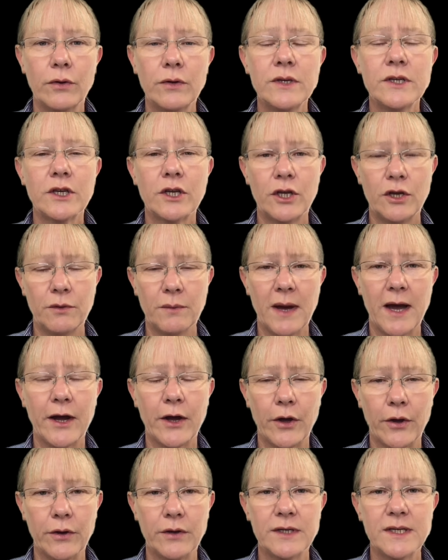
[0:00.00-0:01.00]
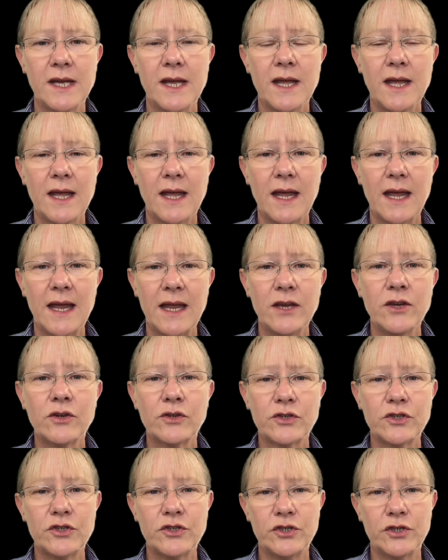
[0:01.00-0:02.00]
QR code in your
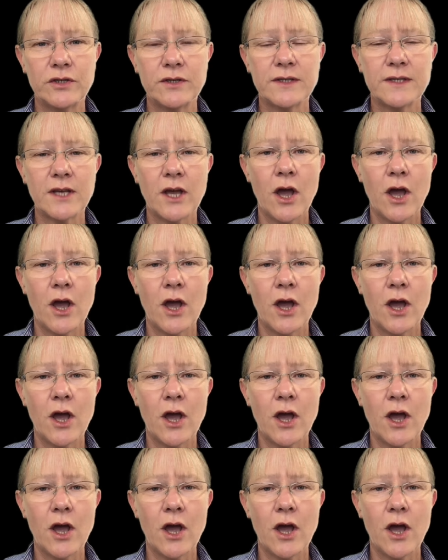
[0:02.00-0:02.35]
student's